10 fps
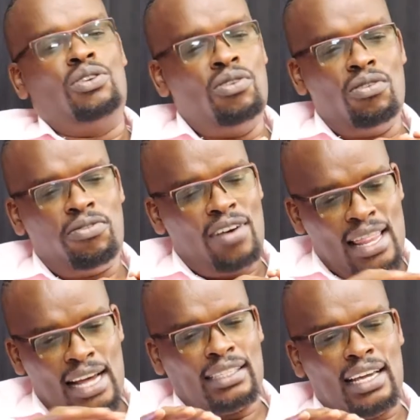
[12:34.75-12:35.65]
No
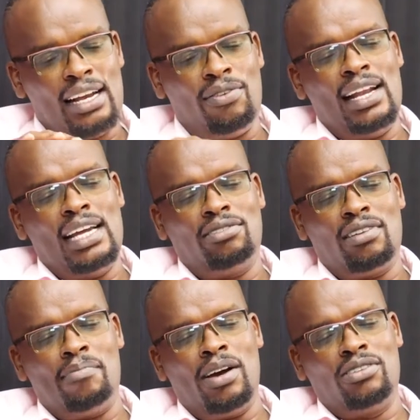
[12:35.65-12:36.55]
fathers, and when I
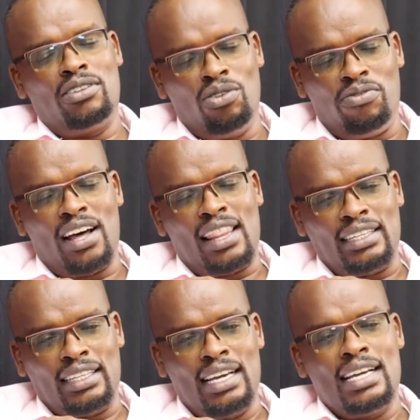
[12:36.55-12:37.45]
talk about no
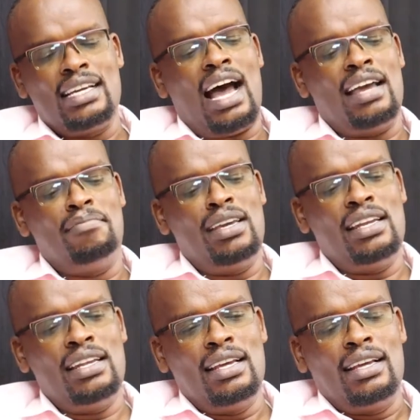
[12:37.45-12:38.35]
fathers, I
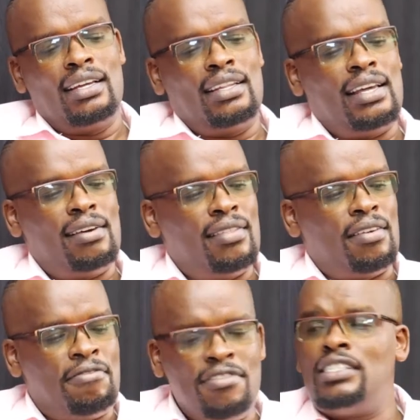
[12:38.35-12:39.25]
mean
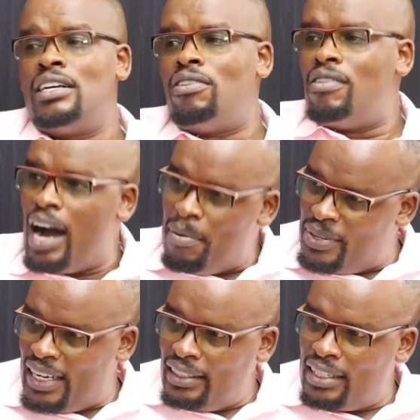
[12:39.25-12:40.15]
the physical
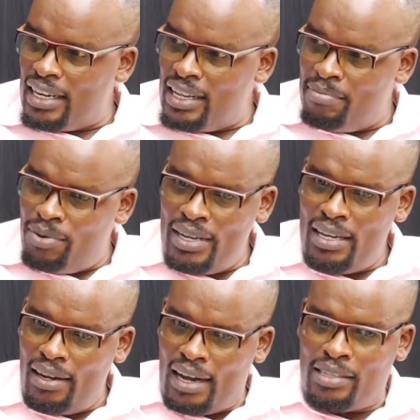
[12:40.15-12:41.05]
absence that the
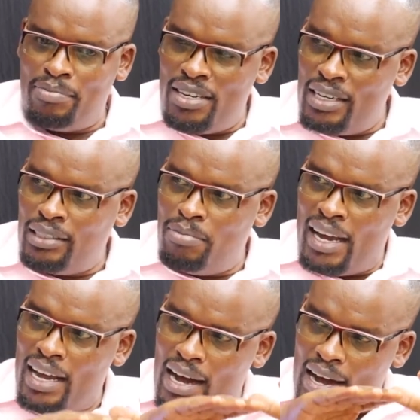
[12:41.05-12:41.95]
boy has been raised
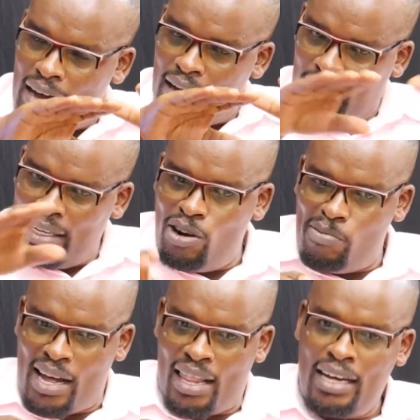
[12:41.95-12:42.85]
by a
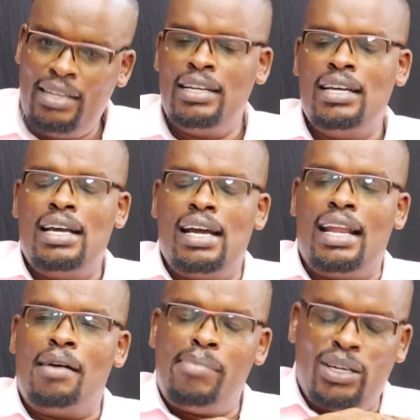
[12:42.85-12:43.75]
single mother.
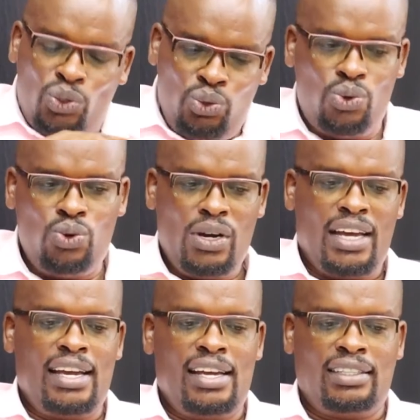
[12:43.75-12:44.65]
Number 2
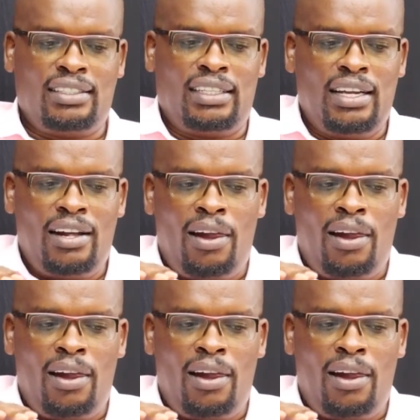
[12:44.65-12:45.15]
is